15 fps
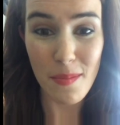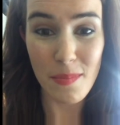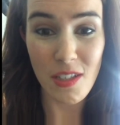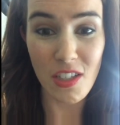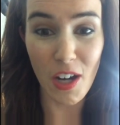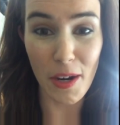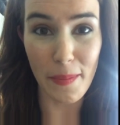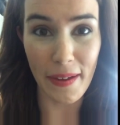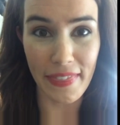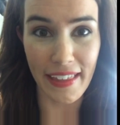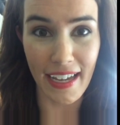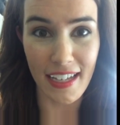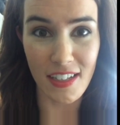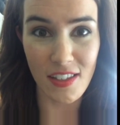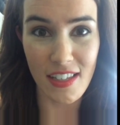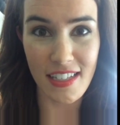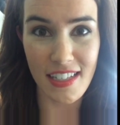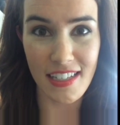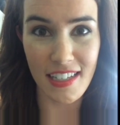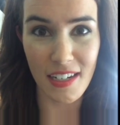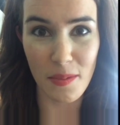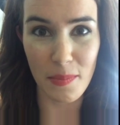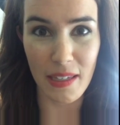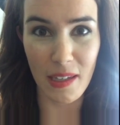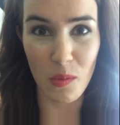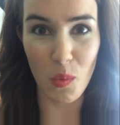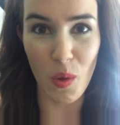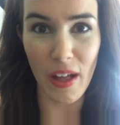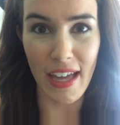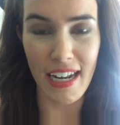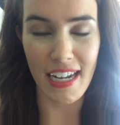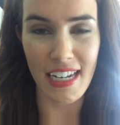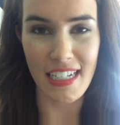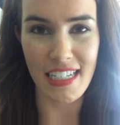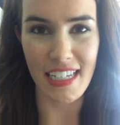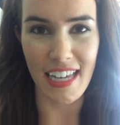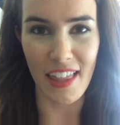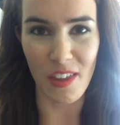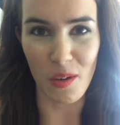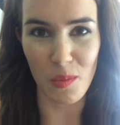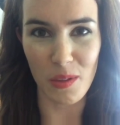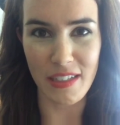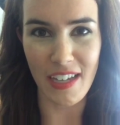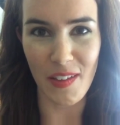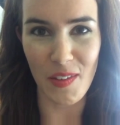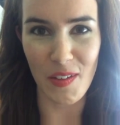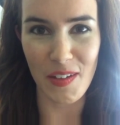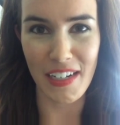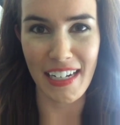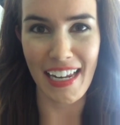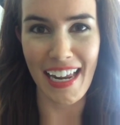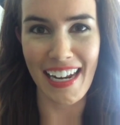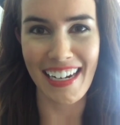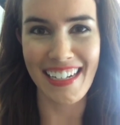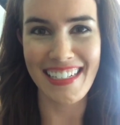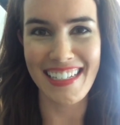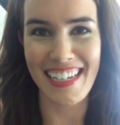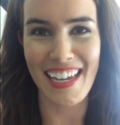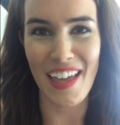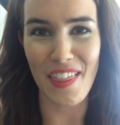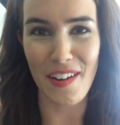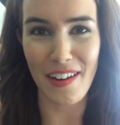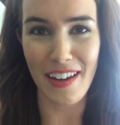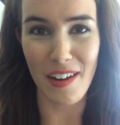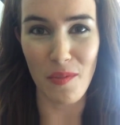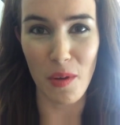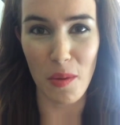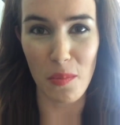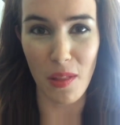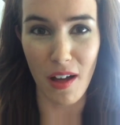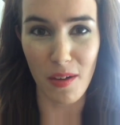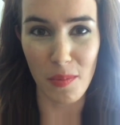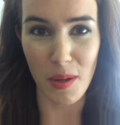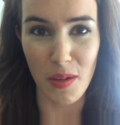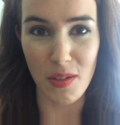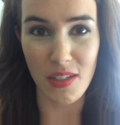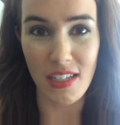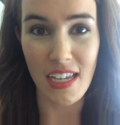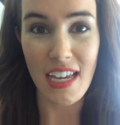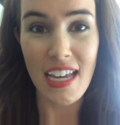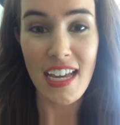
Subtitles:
I'm sorry about that. This is gonna be, we'll edit it together. We'll download and edit it together in one blog post.